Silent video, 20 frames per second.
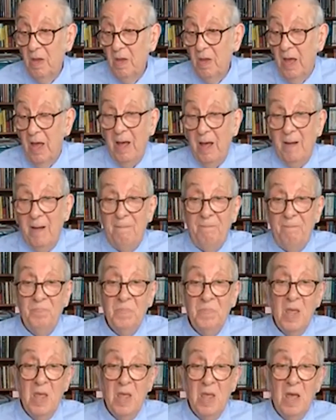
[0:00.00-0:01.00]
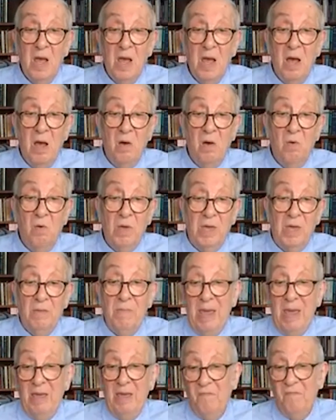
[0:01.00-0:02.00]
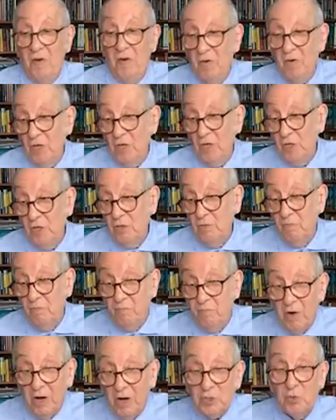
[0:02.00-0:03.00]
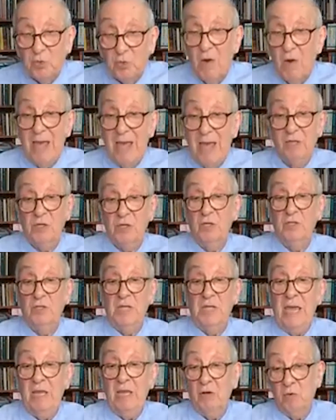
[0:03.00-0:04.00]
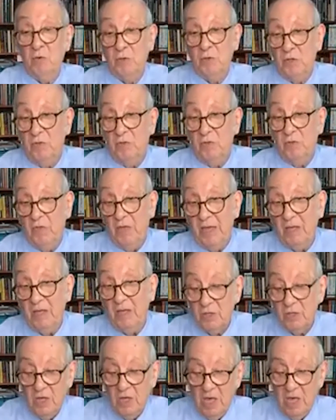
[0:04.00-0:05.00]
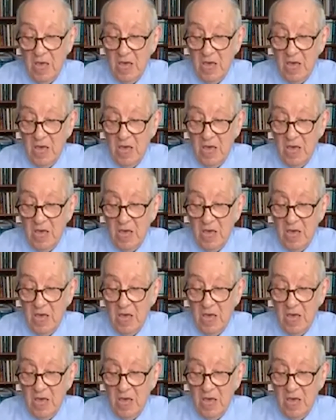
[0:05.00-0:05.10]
We can make various pressurized containers and things.